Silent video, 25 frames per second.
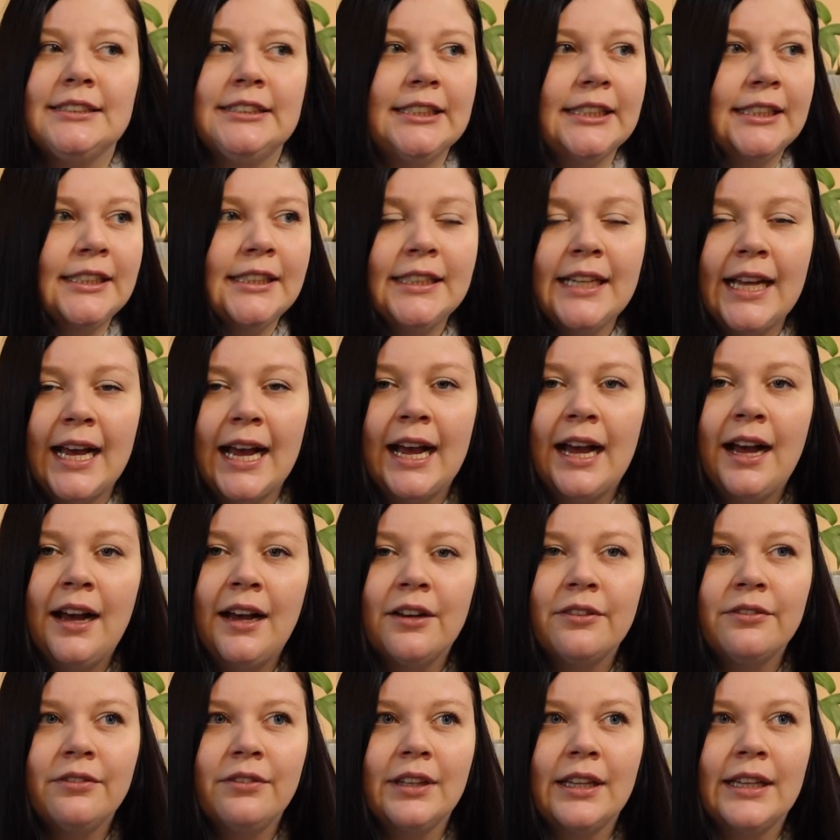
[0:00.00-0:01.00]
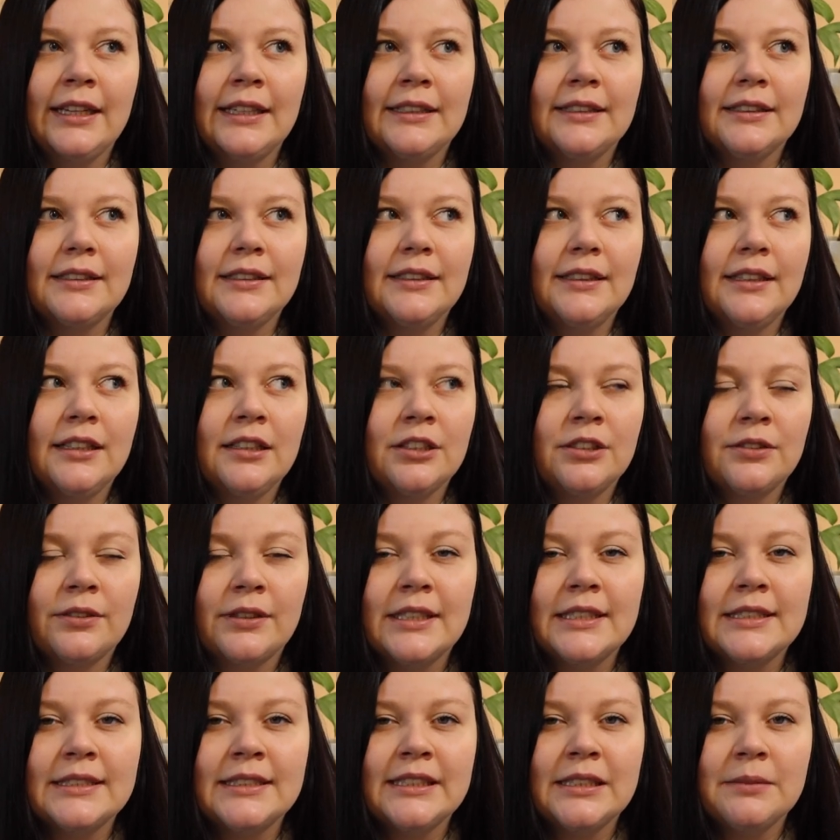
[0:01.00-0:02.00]
didn't have like a
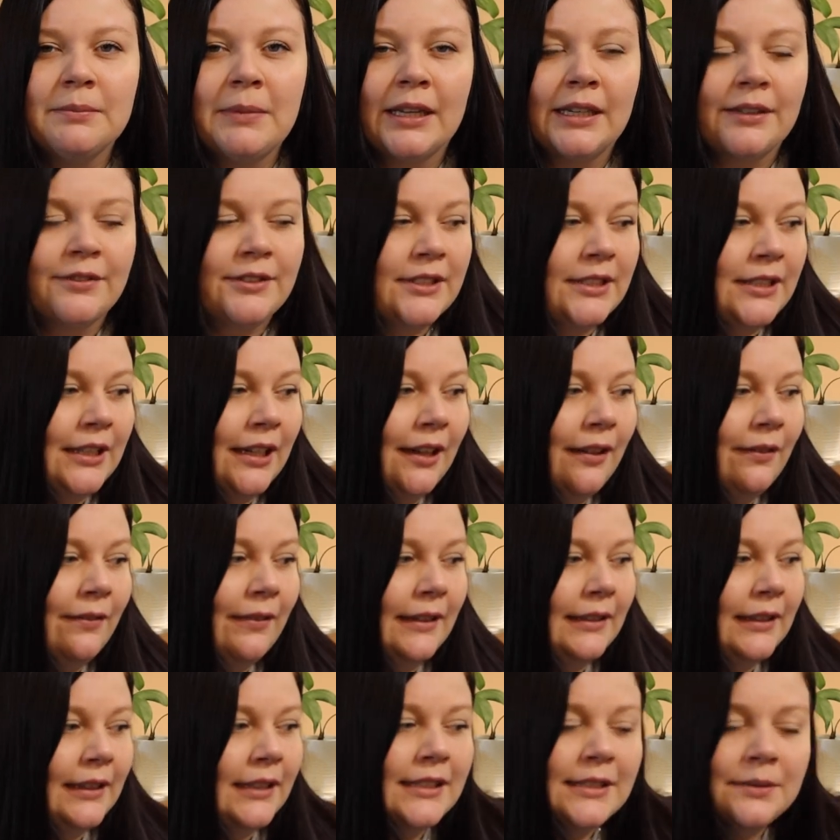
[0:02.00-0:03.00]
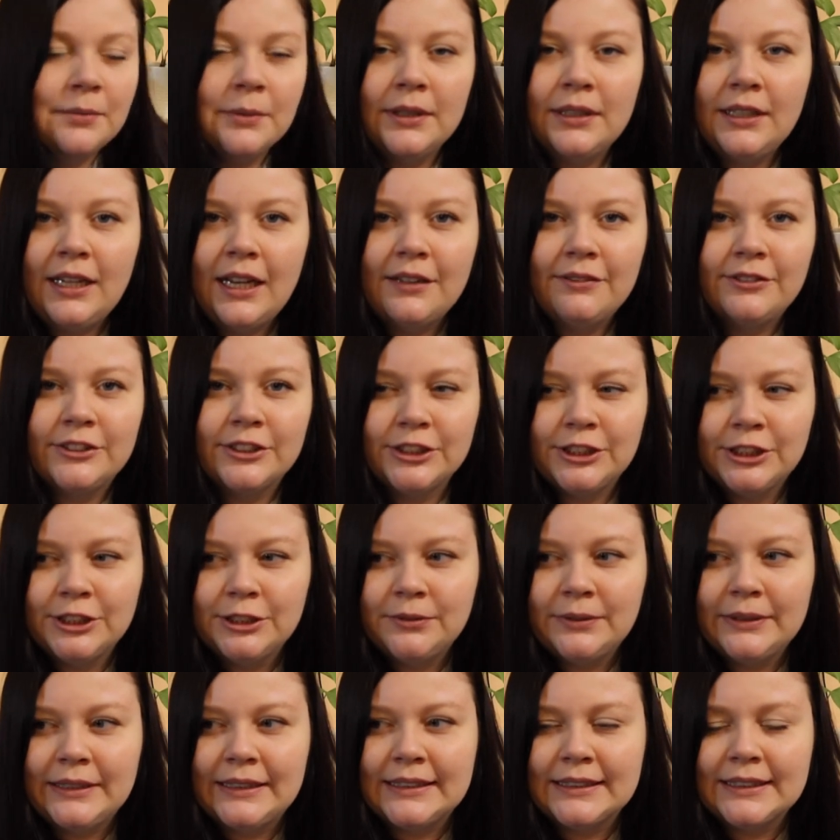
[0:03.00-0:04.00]
crazy amount of stuff, and this one after
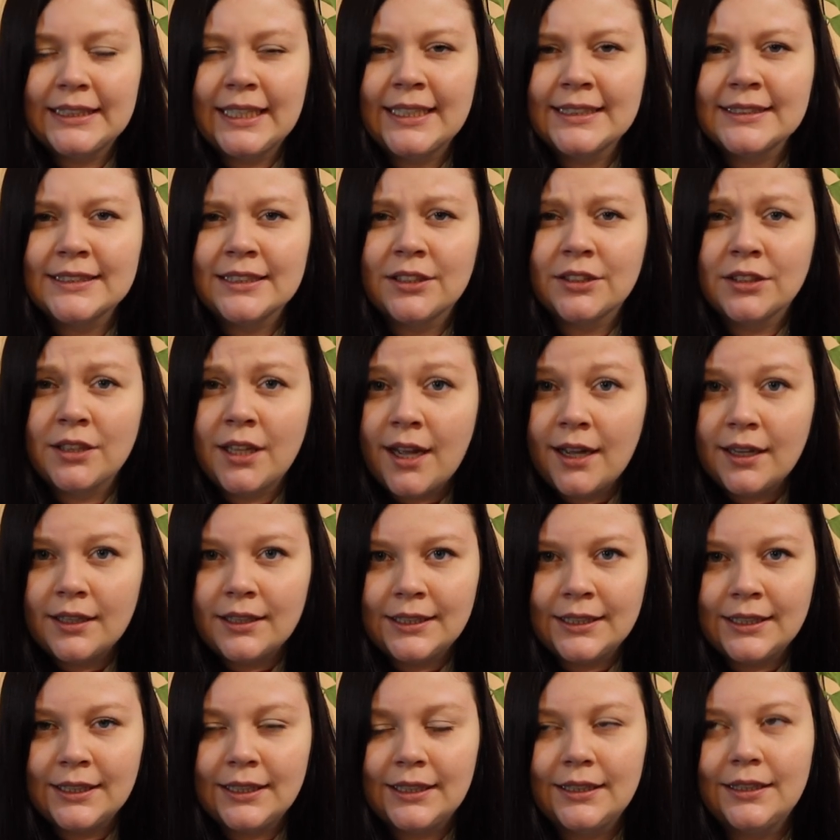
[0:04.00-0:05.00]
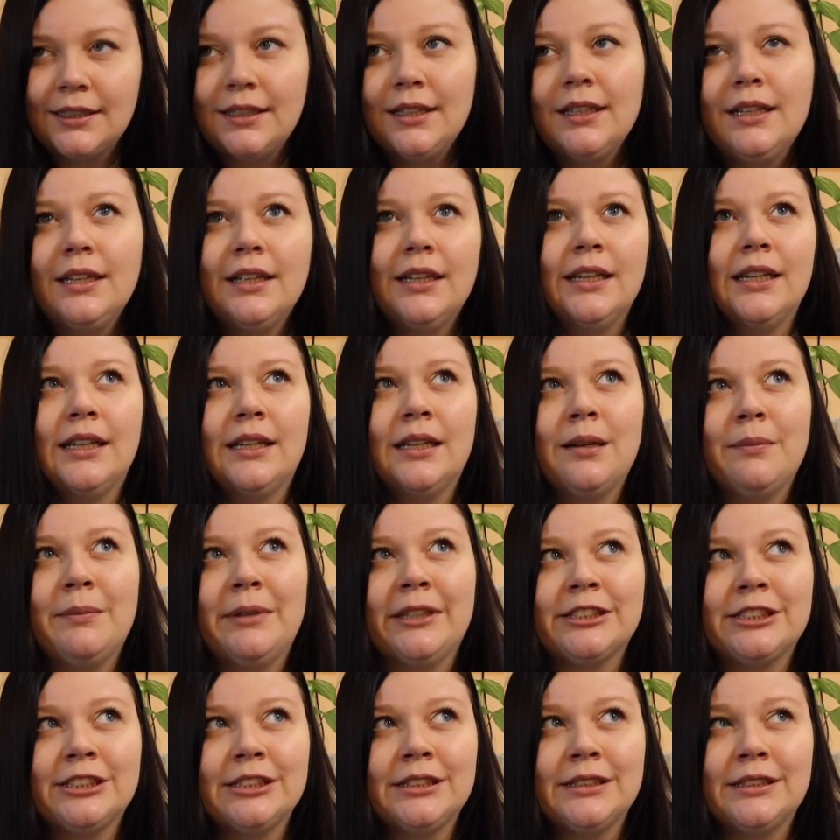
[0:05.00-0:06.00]
2 weeks has a lot in it, and I'm
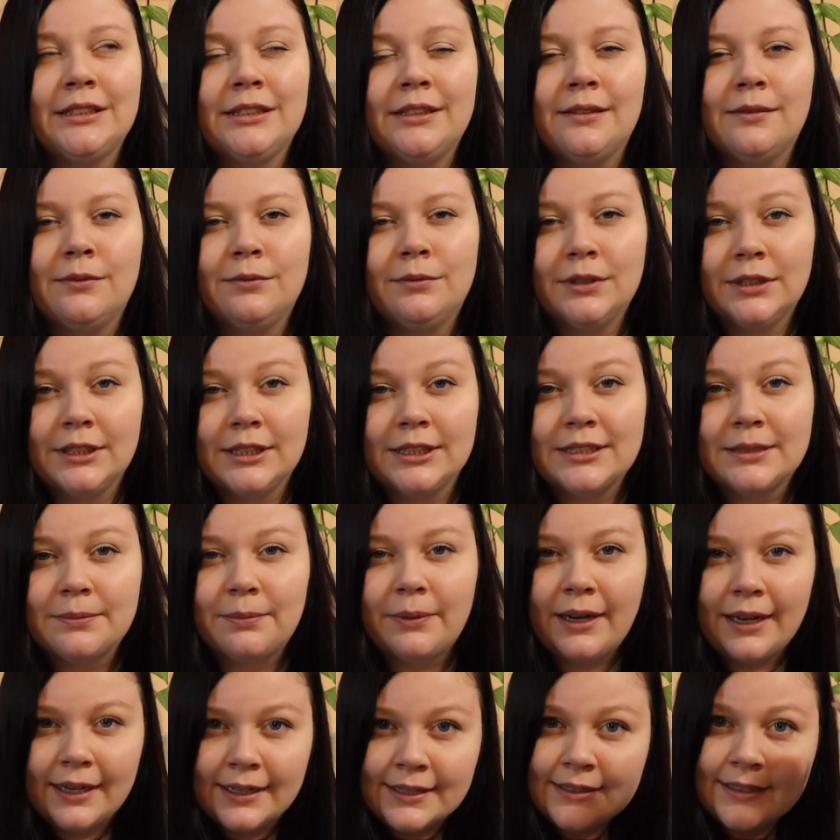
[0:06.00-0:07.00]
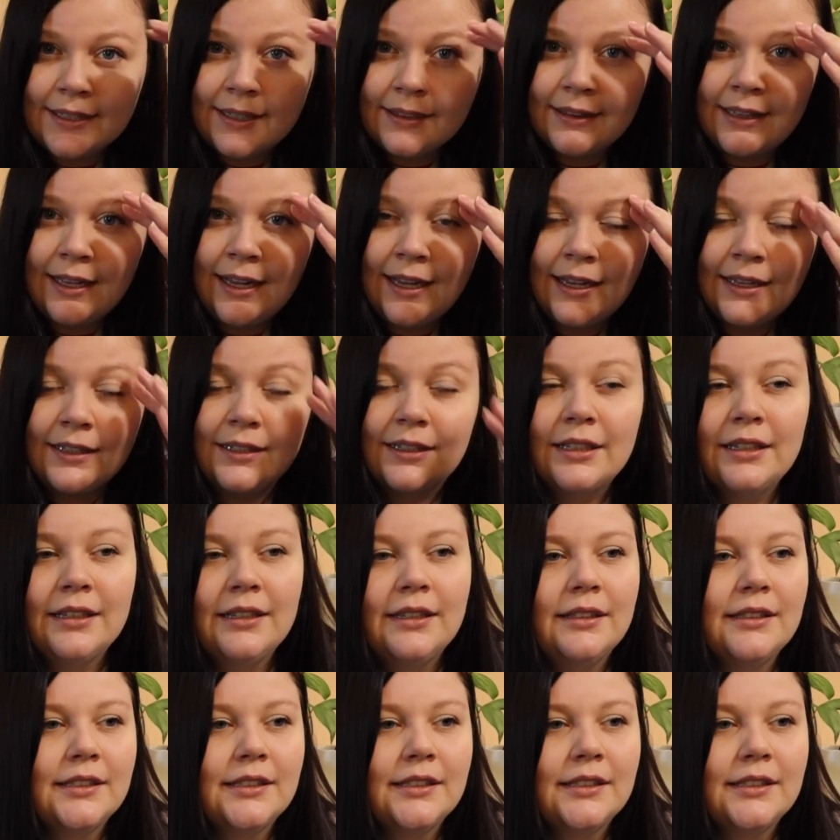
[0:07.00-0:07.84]
actually really surprised at that.